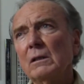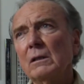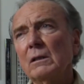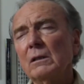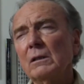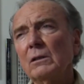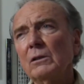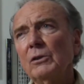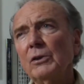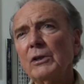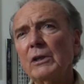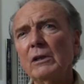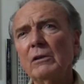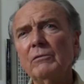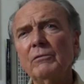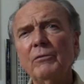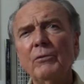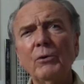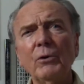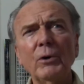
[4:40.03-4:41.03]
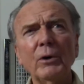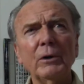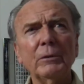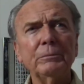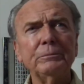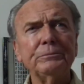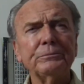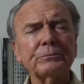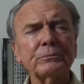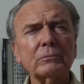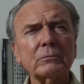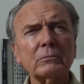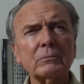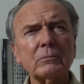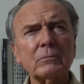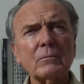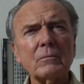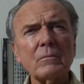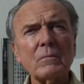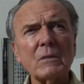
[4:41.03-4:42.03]
looking for
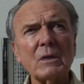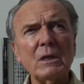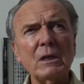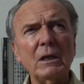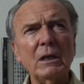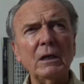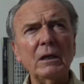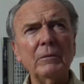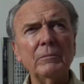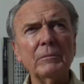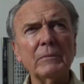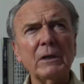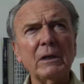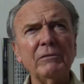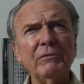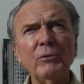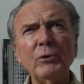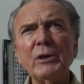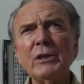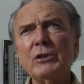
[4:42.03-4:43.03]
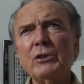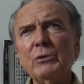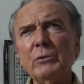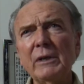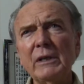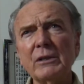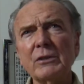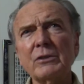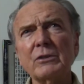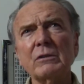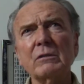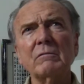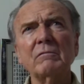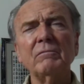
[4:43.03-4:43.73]
a 42-inch